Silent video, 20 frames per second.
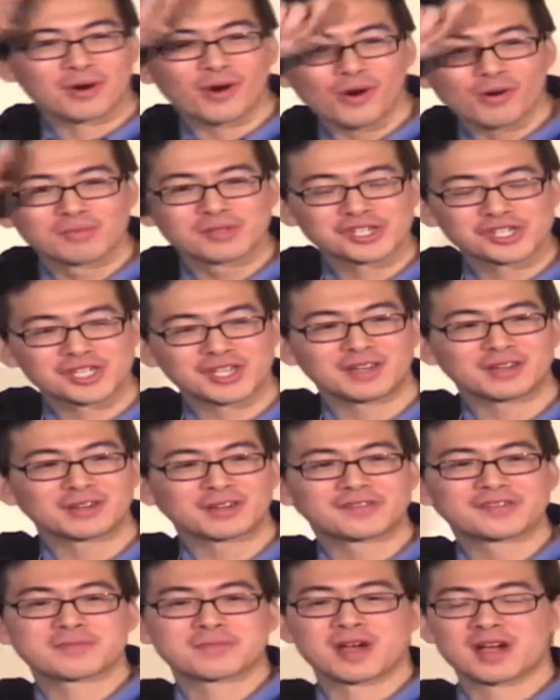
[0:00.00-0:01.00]
whole machinery
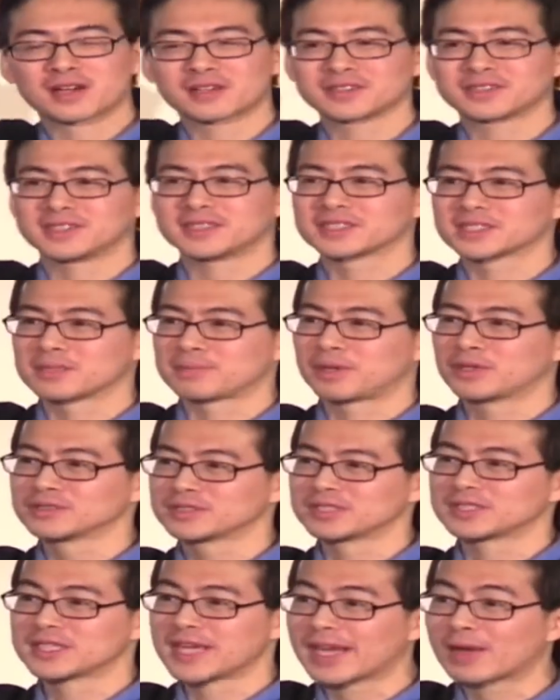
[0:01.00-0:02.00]
of democracy is
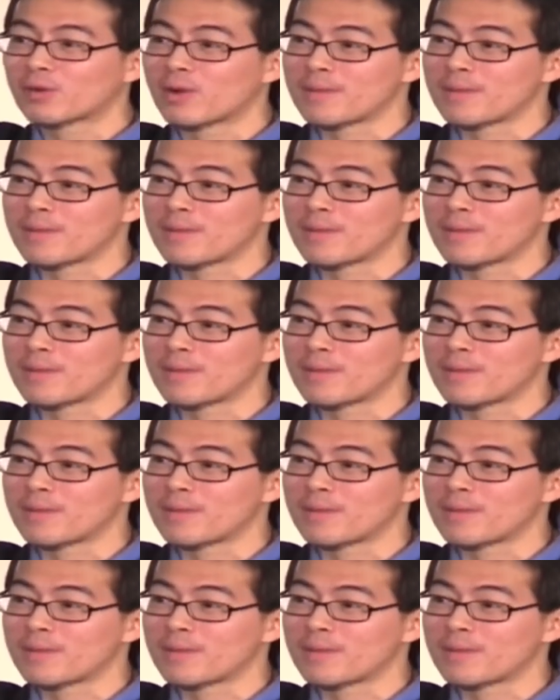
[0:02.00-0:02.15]
supposed to take